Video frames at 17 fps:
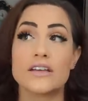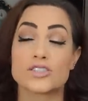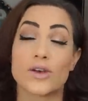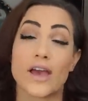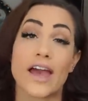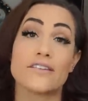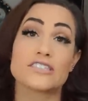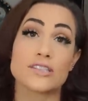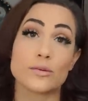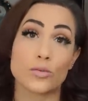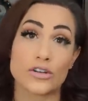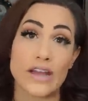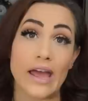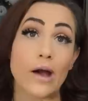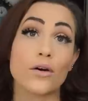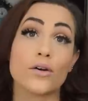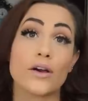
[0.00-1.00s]
So I have someone
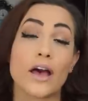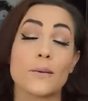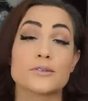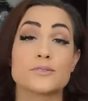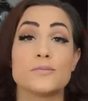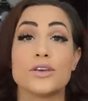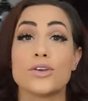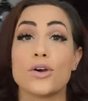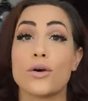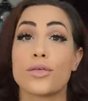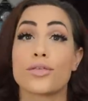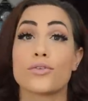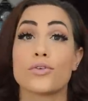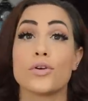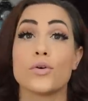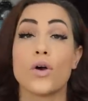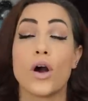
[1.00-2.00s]
now who helps me go
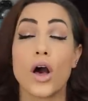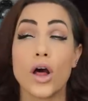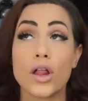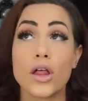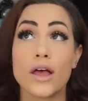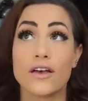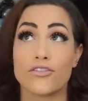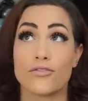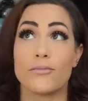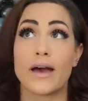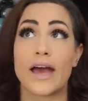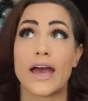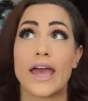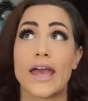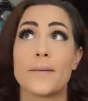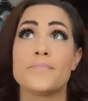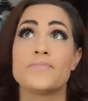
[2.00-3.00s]
through all of my
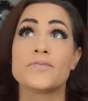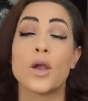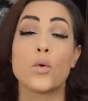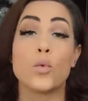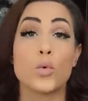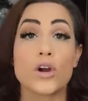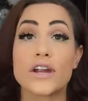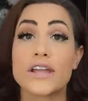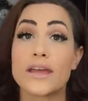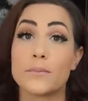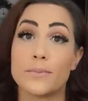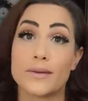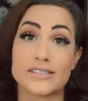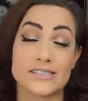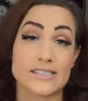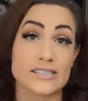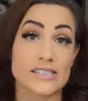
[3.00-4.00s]
my work and
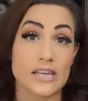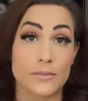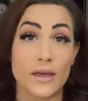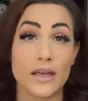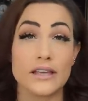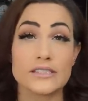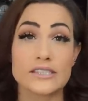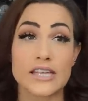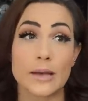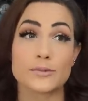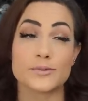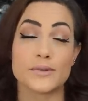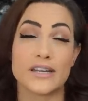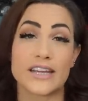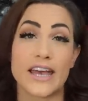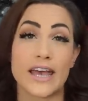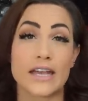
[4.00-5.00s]
business emails, helps
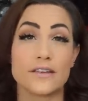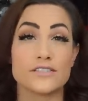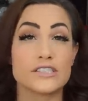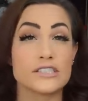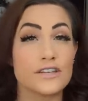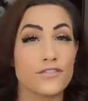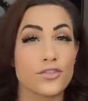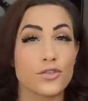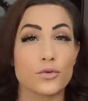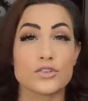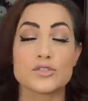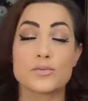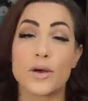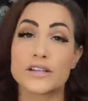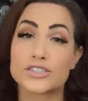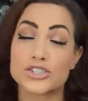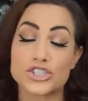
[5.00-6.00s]
me to kind of sift through
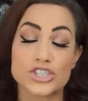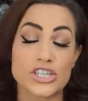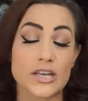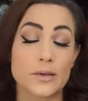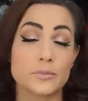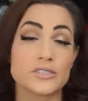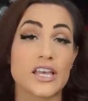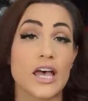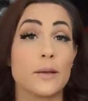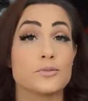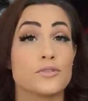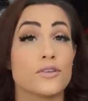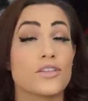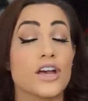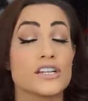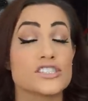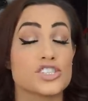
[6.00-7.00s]
sponsorships, helps
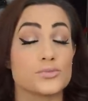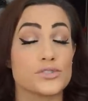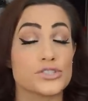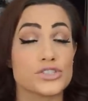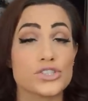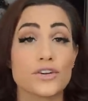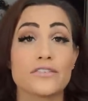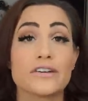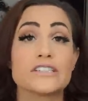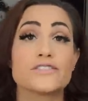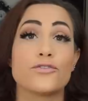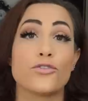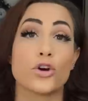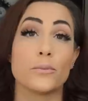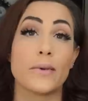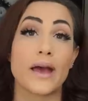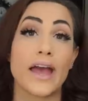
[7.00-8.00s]
with customer service
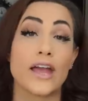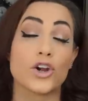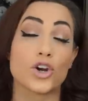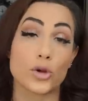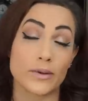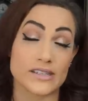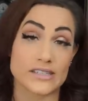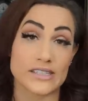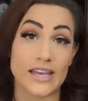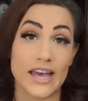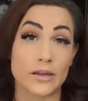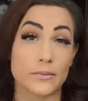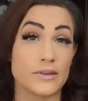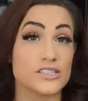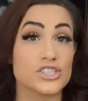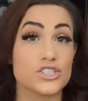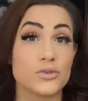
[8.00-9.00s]
for my Girl Boss
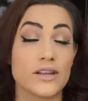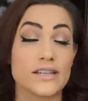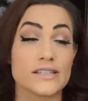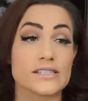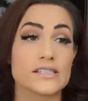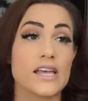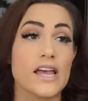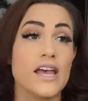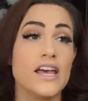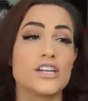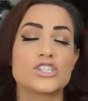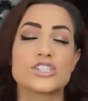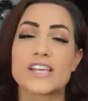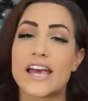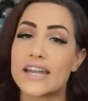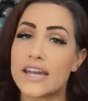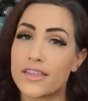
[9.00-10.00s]
Academy students,
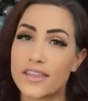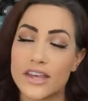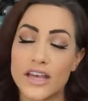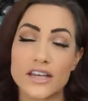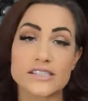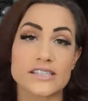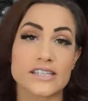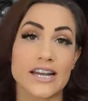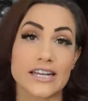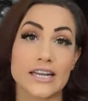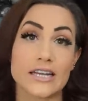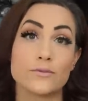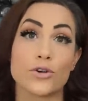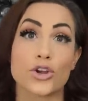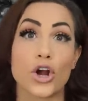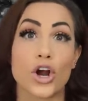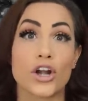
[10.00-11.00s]
just anything else that I
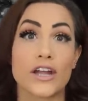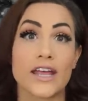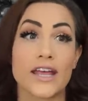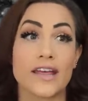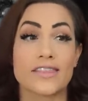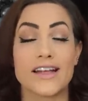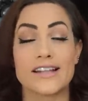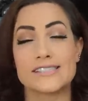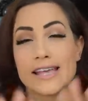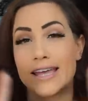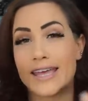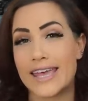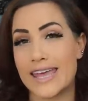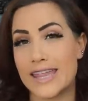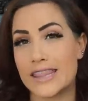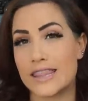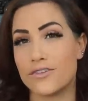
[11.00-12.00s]
need regarding that's like
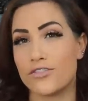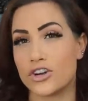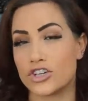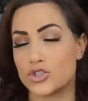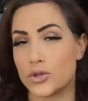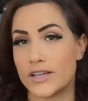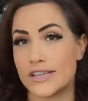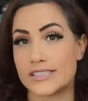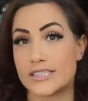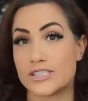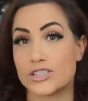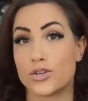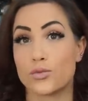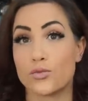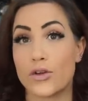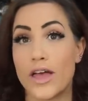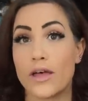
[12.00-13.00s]
in the virtual
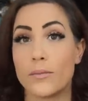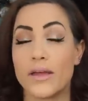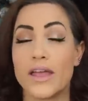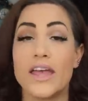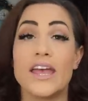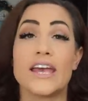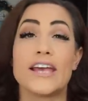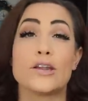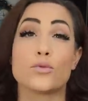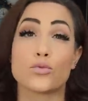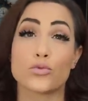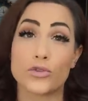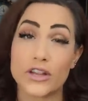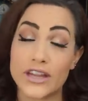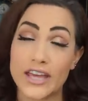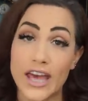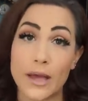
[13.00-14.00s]
assistant realm. It
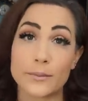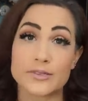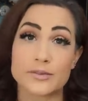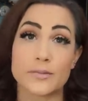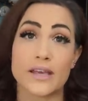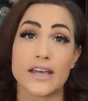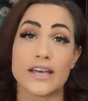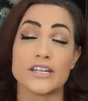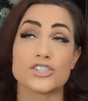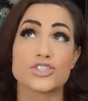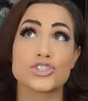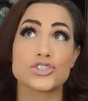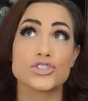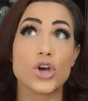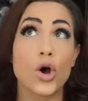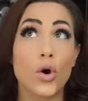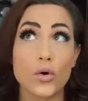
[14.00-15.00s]
really helps me. It is
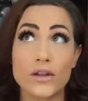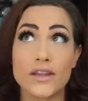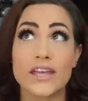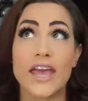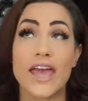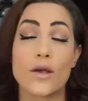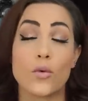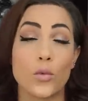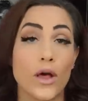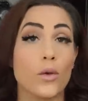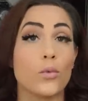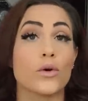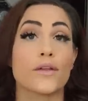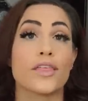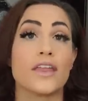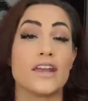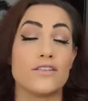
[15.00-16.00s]
totally a well
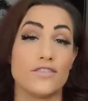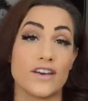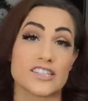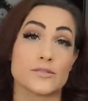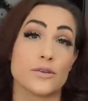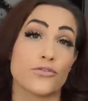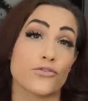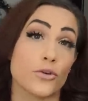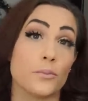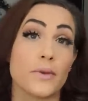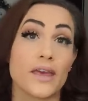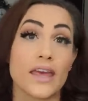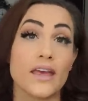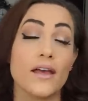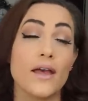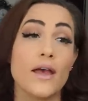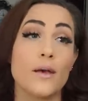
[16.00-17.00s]
worth it investment for
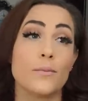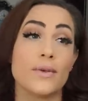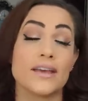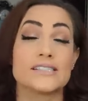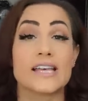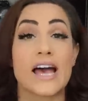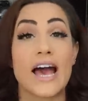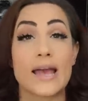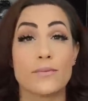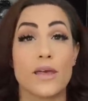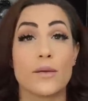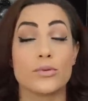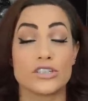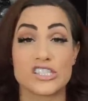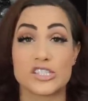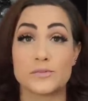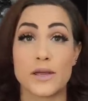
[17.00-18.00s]
me because I'm
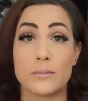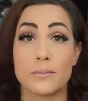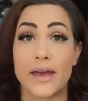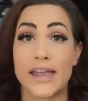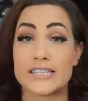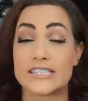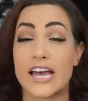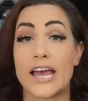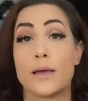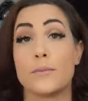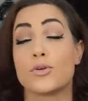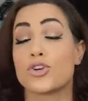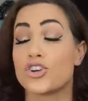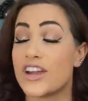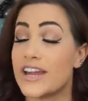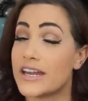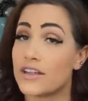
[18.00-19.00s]
able to spend my time
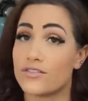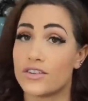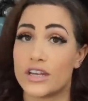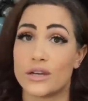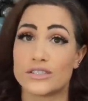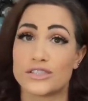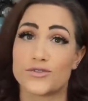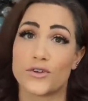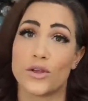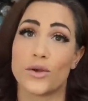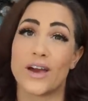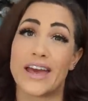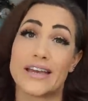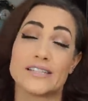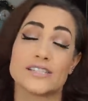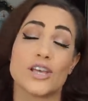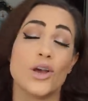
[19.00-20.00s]
creating videos for you
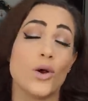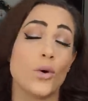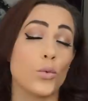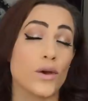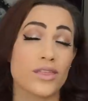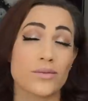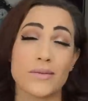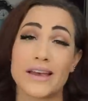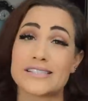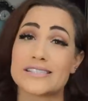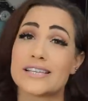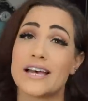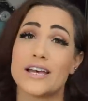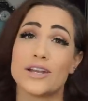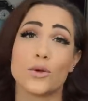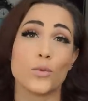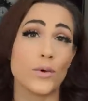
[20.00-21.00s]
guys with my
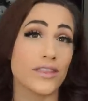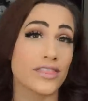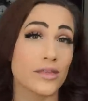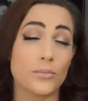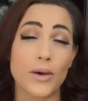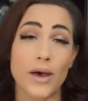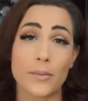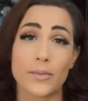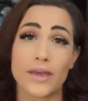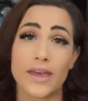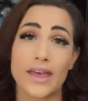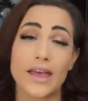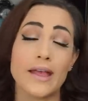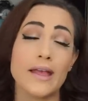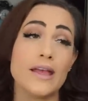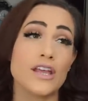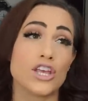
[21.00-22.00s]
son, with the
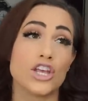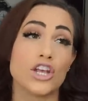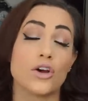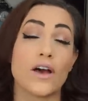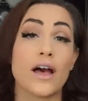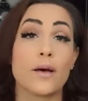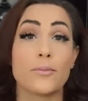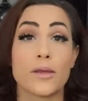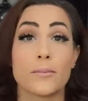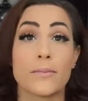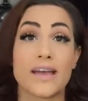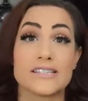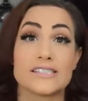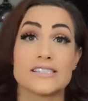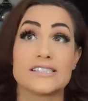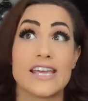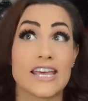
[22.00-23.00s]
puppy, you know, helping my,
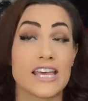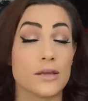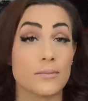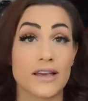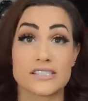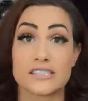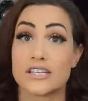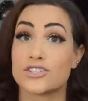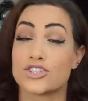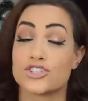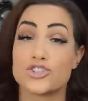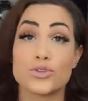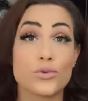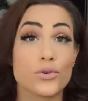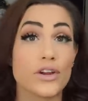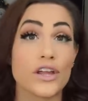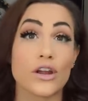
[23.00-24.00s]
taking my son to
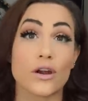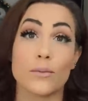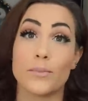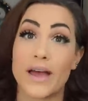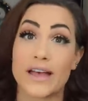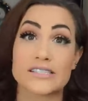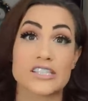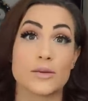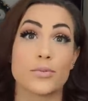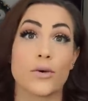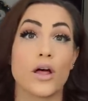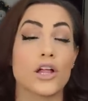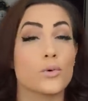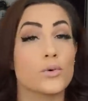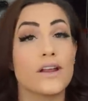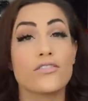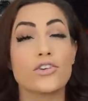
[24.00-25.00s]
tutoring or
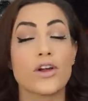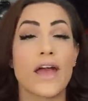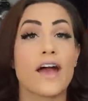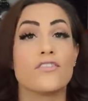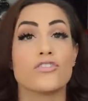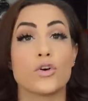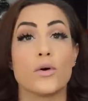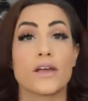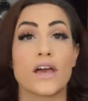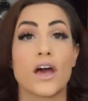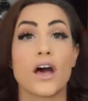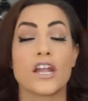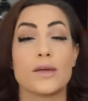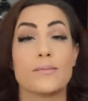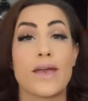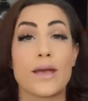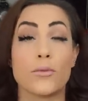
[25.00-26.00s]
basketball or whatever I have going
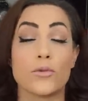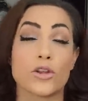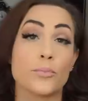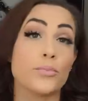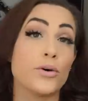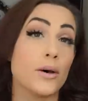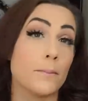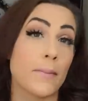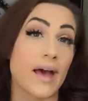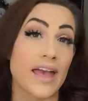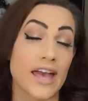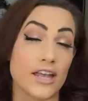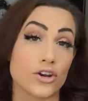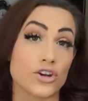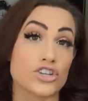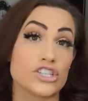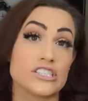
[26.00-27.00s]
on. I'm able to put my
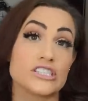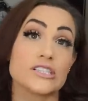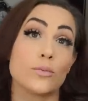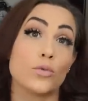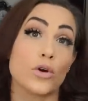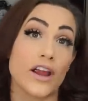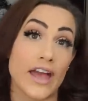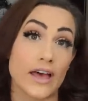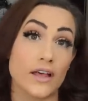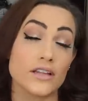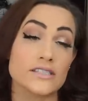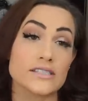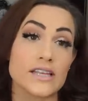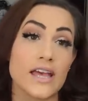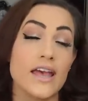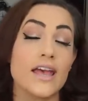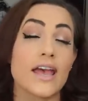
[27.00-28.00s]
energy somewhere
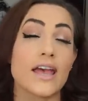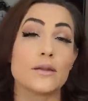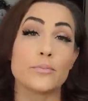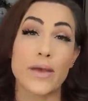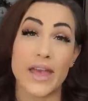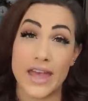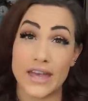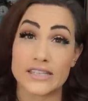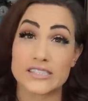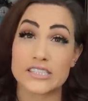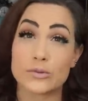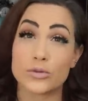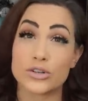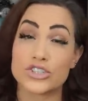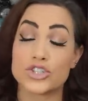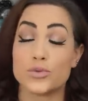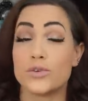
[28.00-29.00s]
else and paying
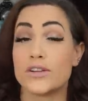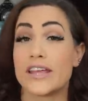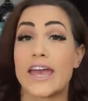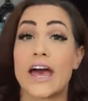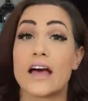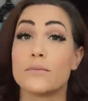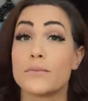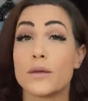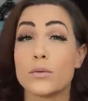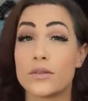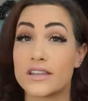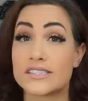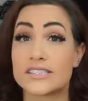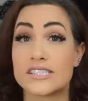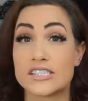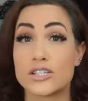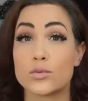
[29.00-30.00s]
someone to really help me with
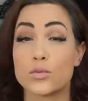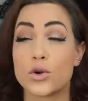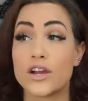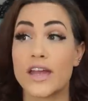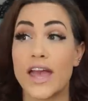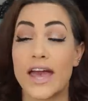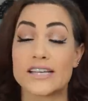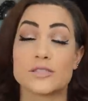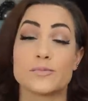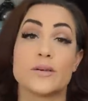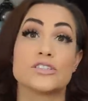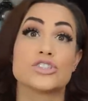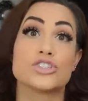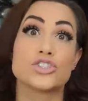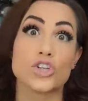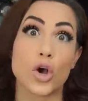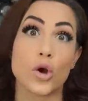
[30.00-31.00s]
assistant work has been
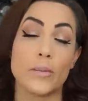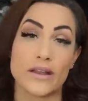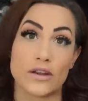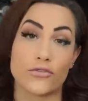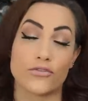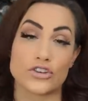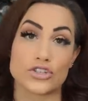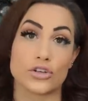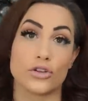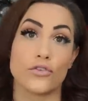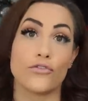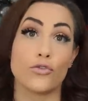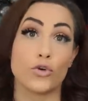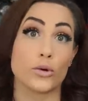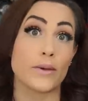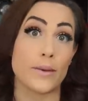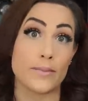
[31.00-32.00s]
so beneficial
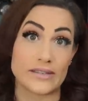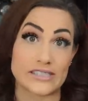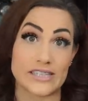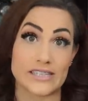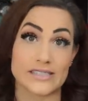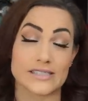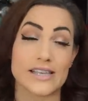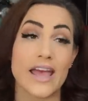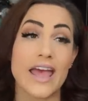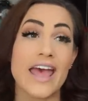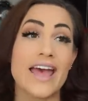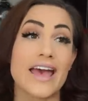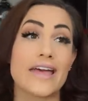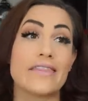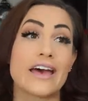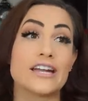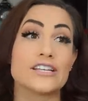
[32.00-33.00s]
for my business.
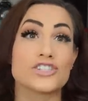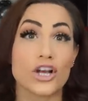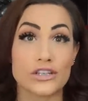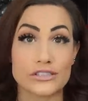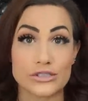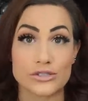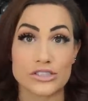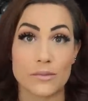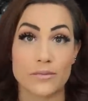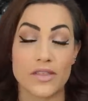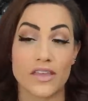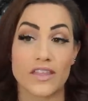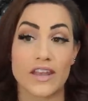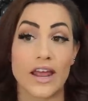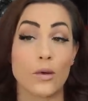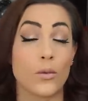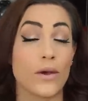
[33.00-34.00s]
And that is also something
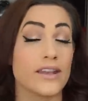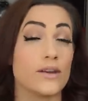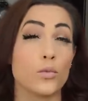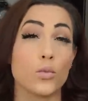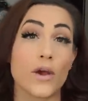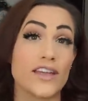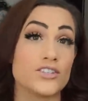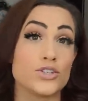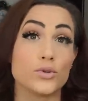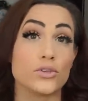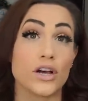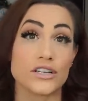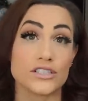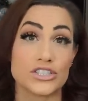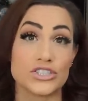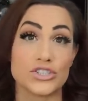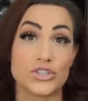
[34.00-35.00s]
that I waited way too
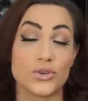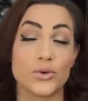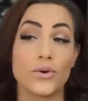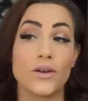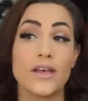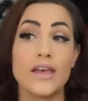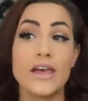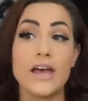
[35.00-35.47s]
long to do.